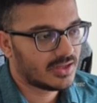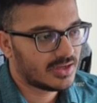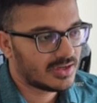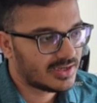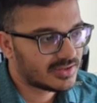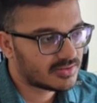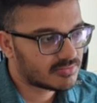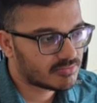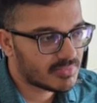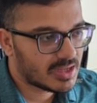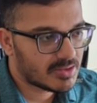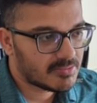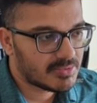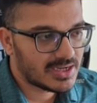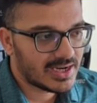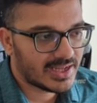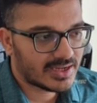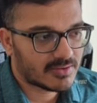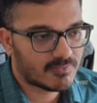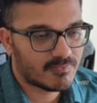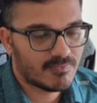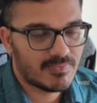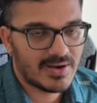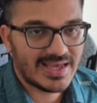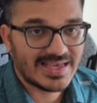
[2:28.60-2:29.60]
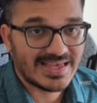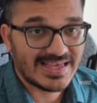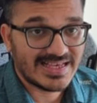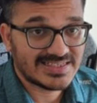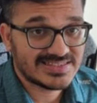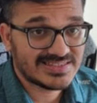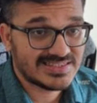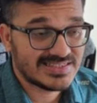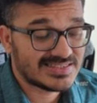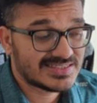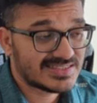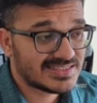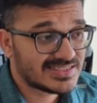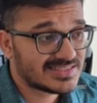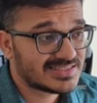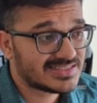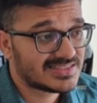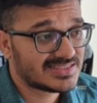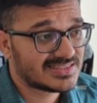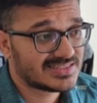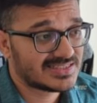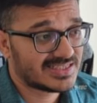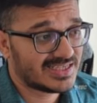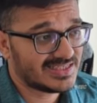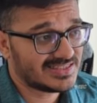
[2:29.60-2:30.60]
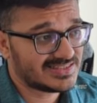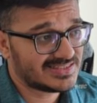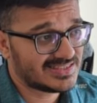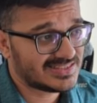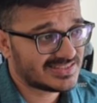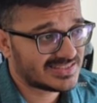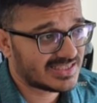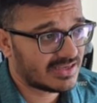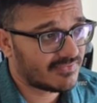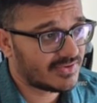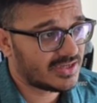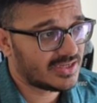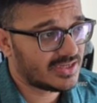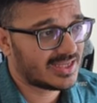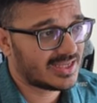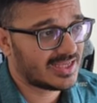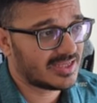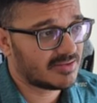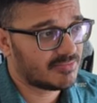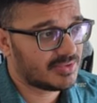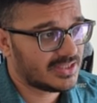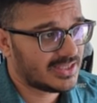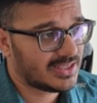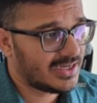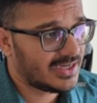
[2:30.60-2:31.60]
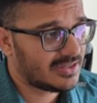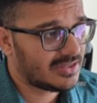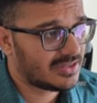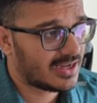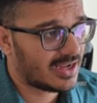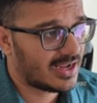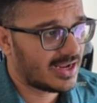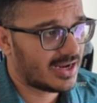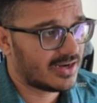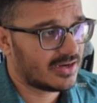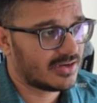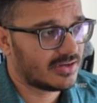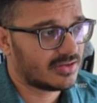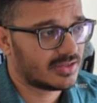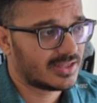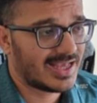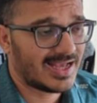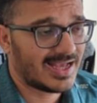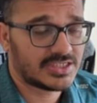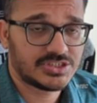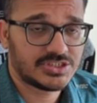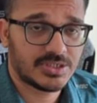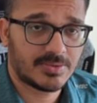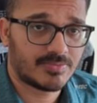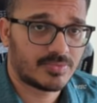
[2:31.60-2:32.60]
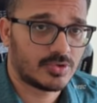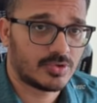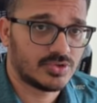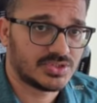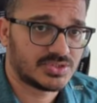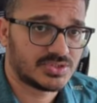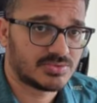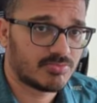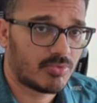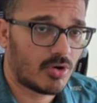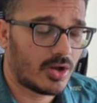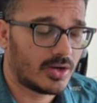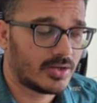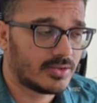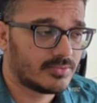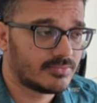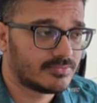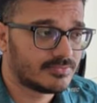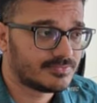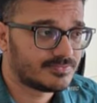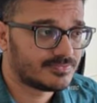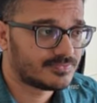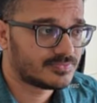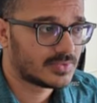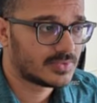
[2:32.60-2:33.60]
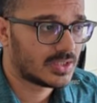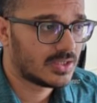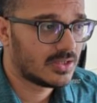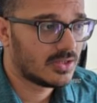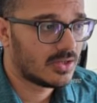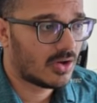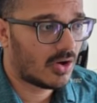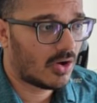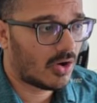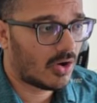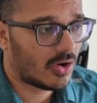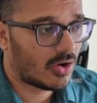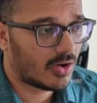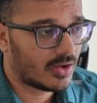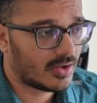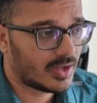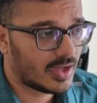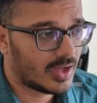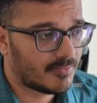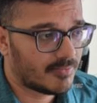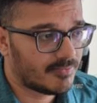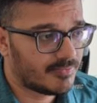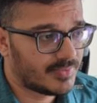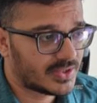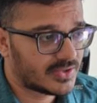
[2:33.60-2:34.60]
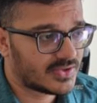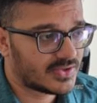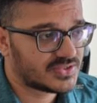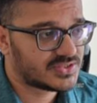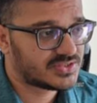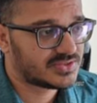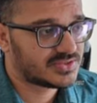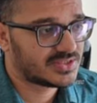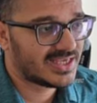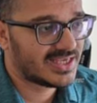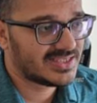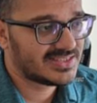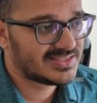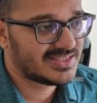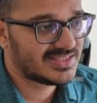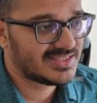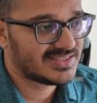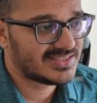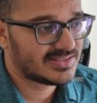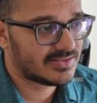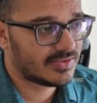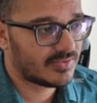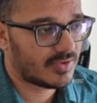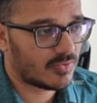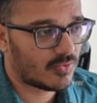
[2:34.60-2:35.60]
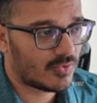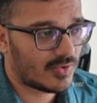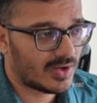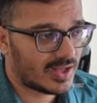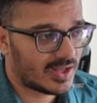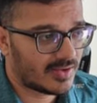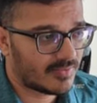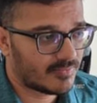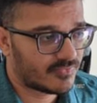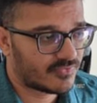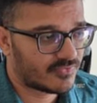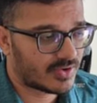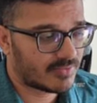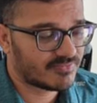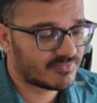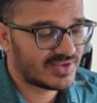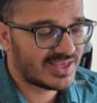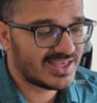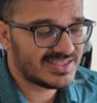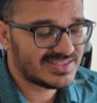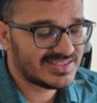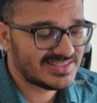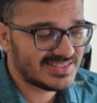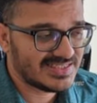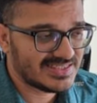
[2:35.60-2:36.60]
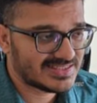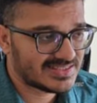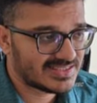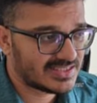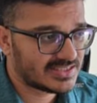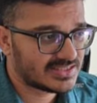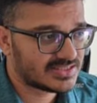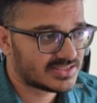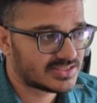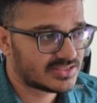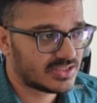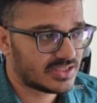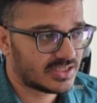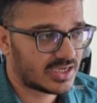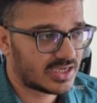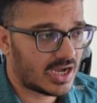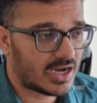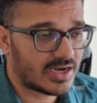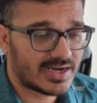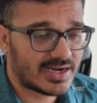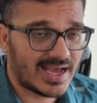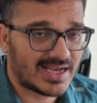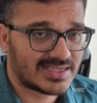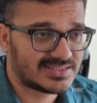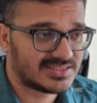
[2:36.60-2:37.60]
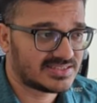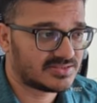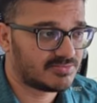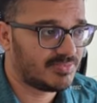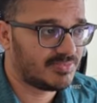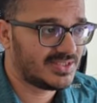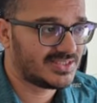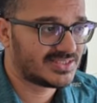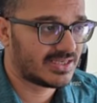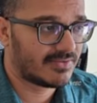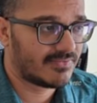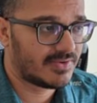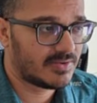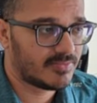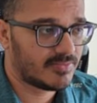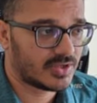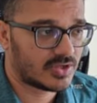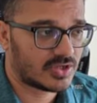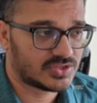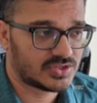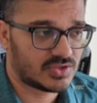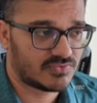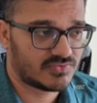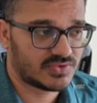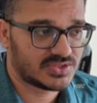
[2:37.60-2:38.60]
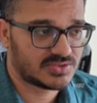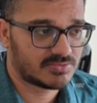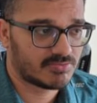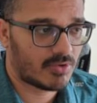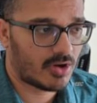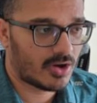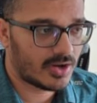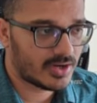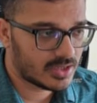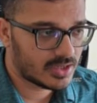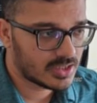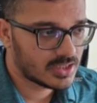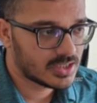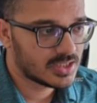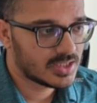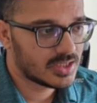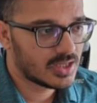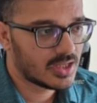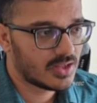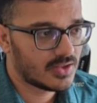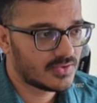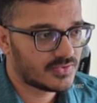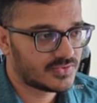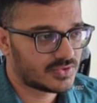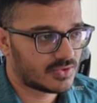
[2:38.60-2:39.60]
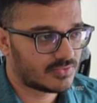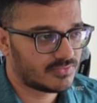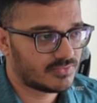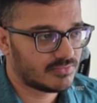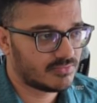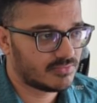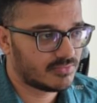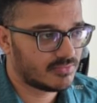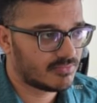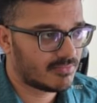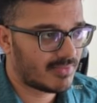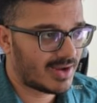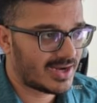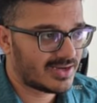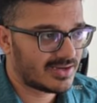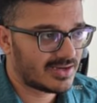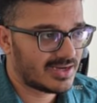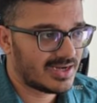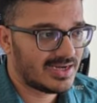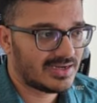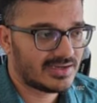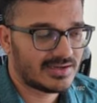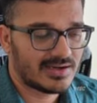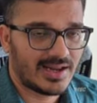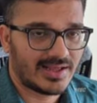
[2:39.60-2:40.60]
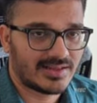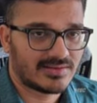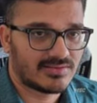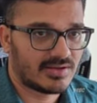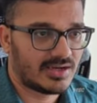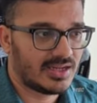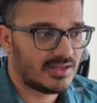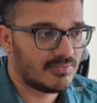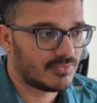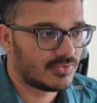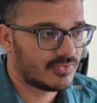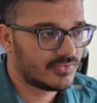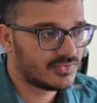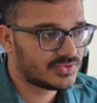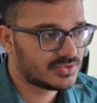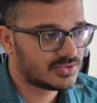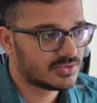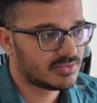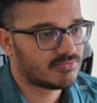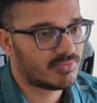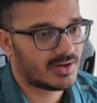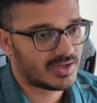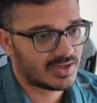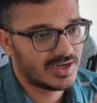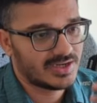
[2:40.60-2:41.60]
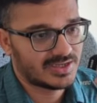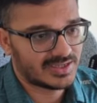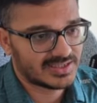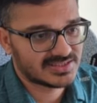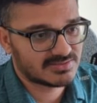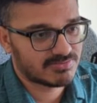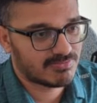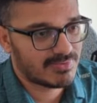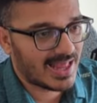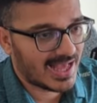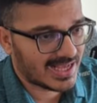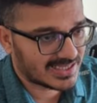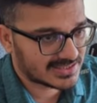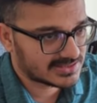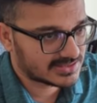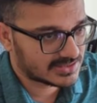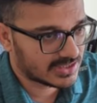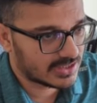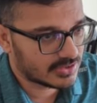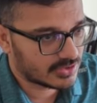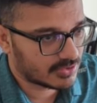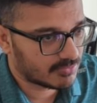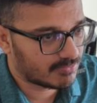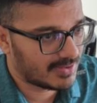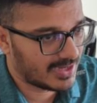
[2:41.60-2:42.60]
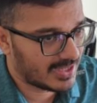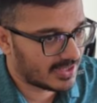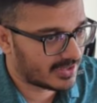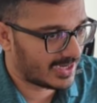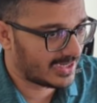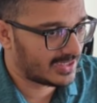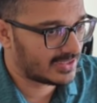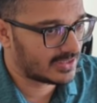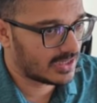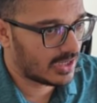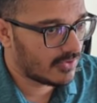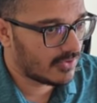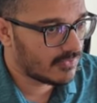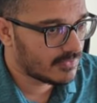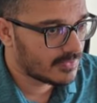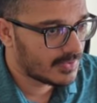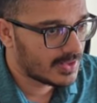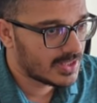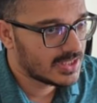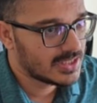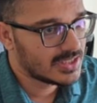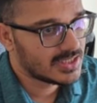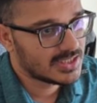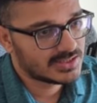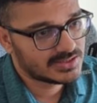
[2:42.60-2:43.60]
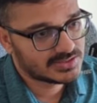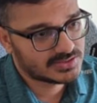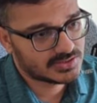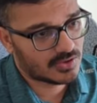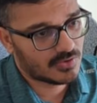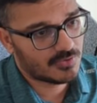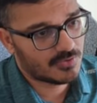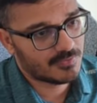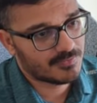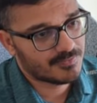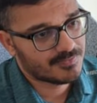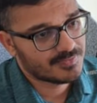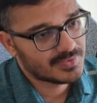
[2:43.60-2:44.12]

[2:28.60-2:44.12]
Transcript: maybe like play king c6, king c7, king b8, and catch up to this pawn. Or because from king c6 can't access b7 because of this pawn, so might need like 3 moves. But it is black's turn to play right now. So